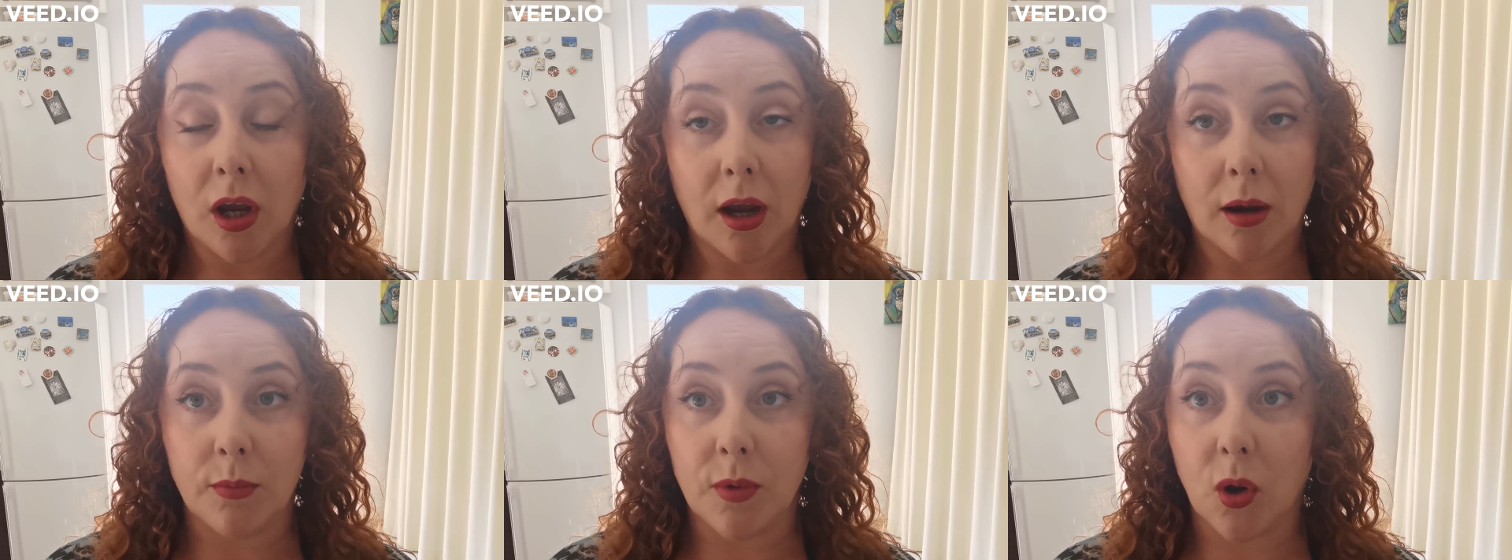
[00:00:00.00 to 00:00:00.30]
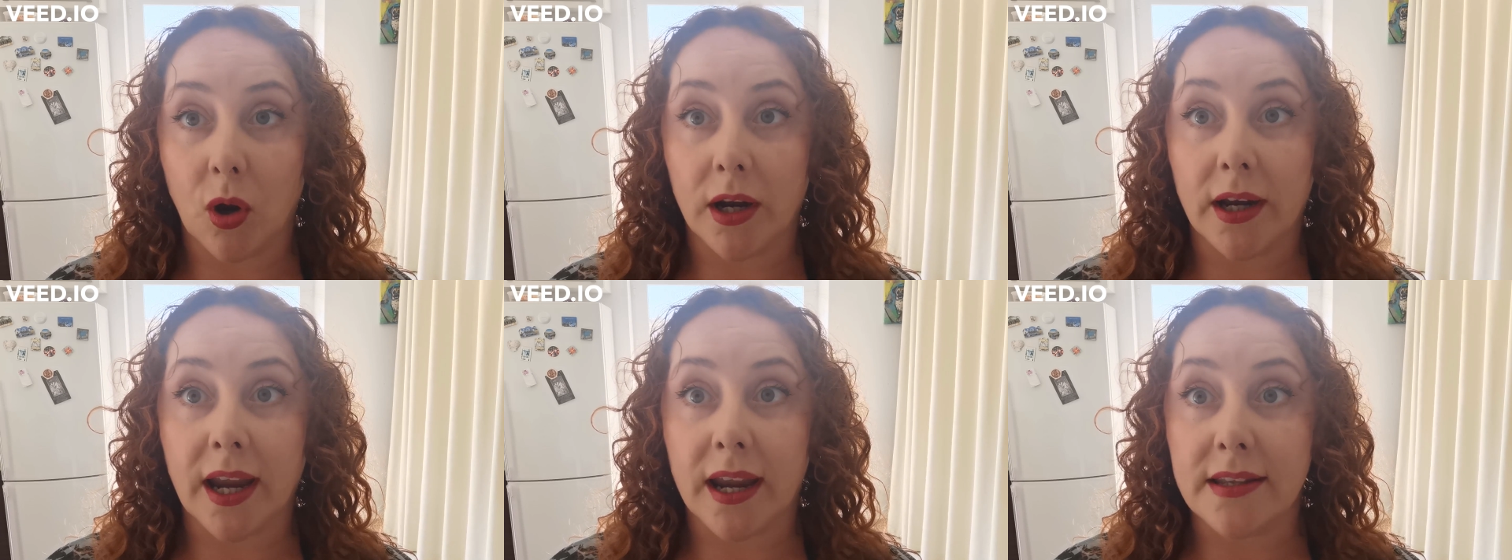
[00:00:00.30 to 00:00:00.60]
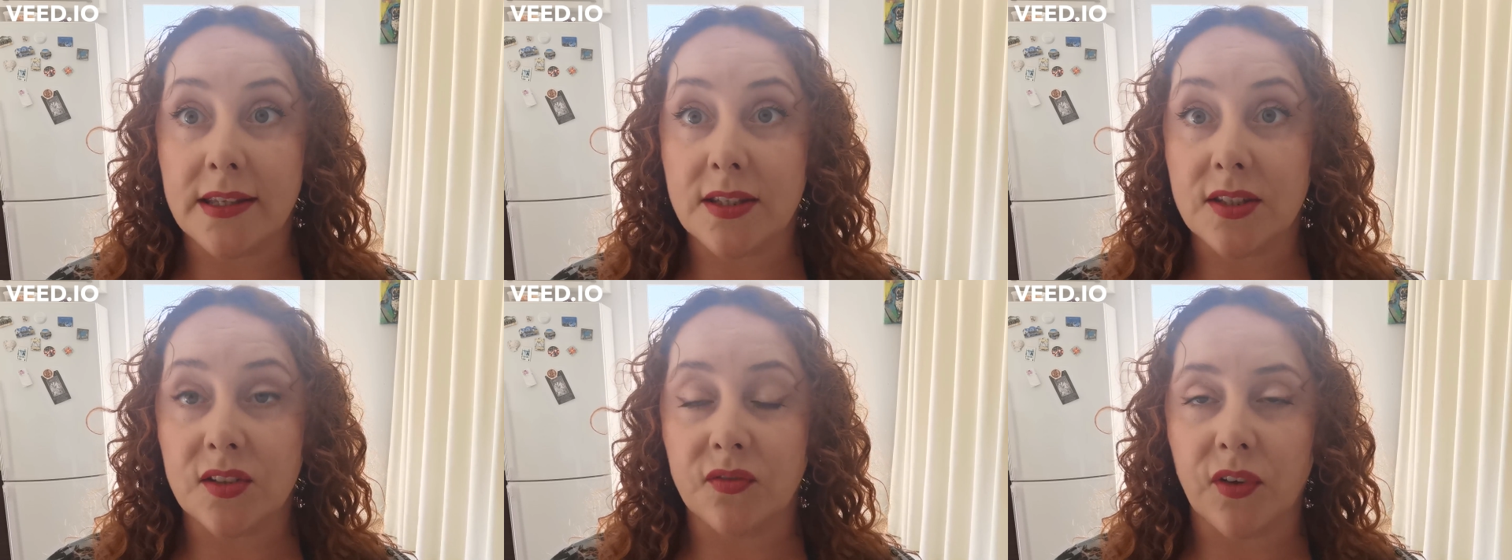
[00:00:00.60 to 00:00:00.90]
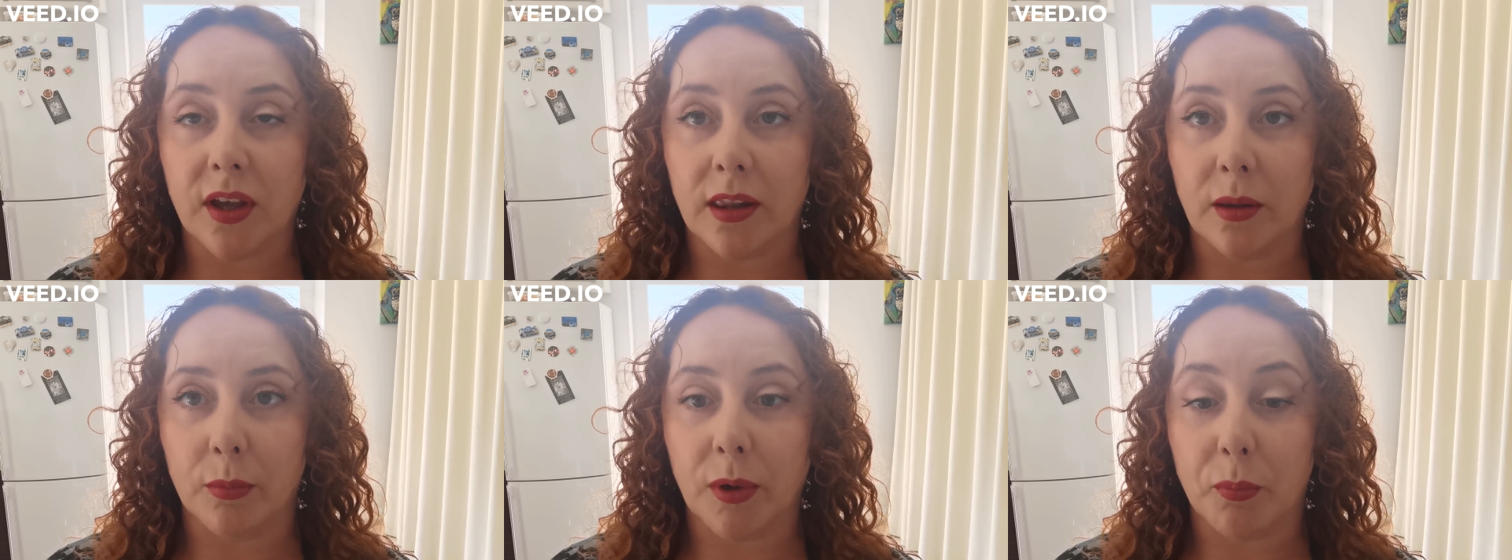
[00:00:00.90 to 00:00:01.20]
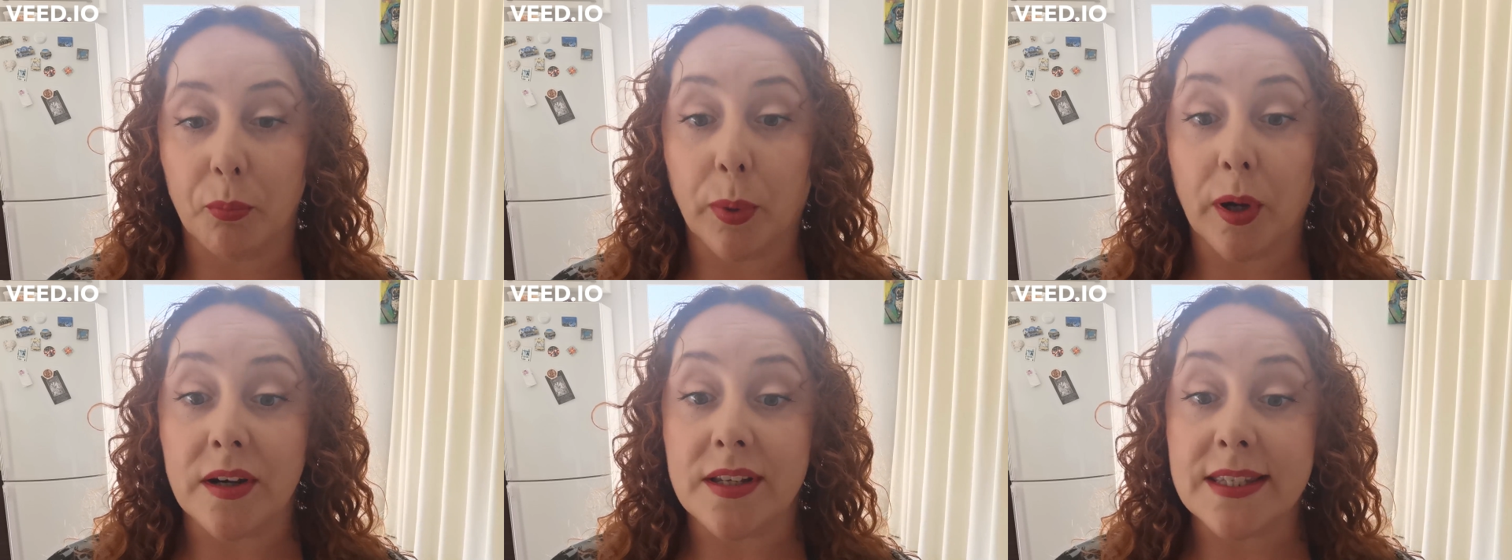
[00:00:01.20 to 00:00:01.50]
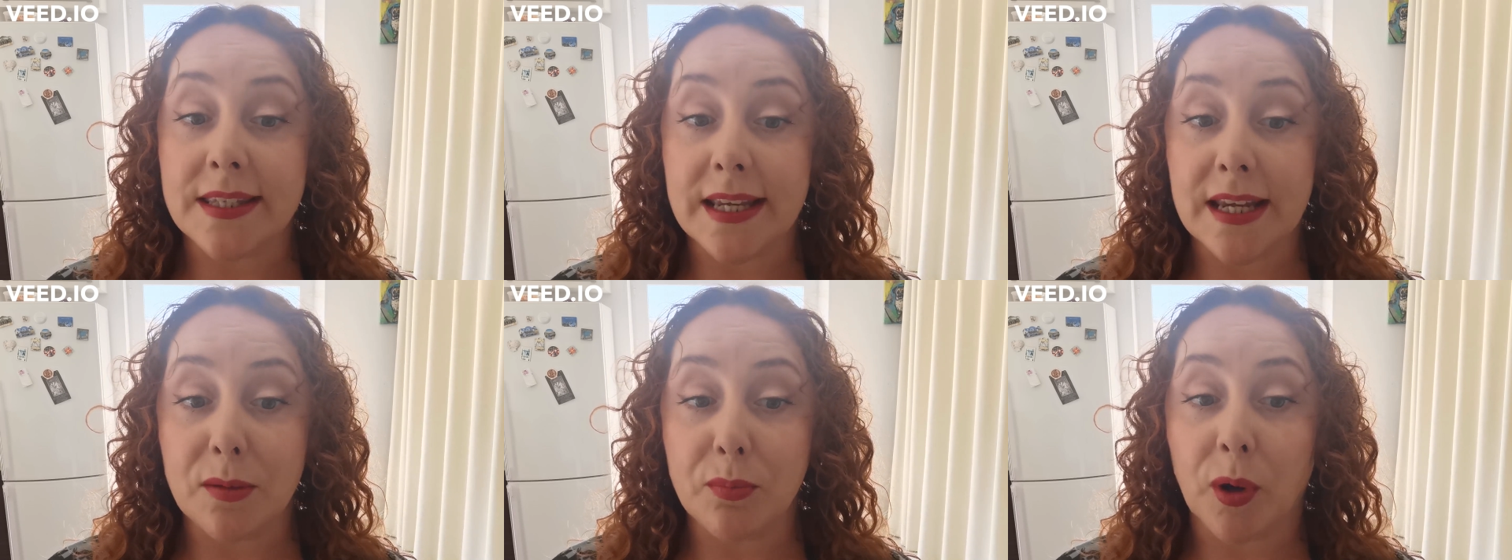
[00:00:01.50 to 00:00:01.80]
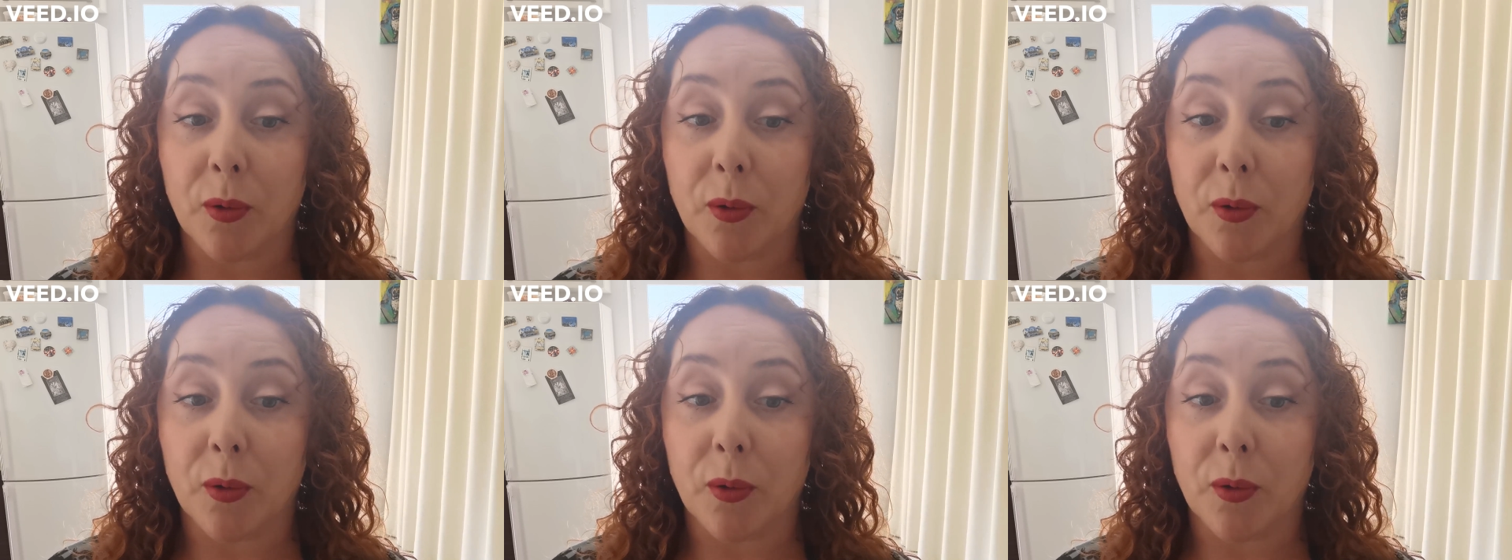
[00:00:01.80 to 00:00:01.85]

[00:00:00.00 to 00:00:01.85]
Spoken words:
I'm not against development per se,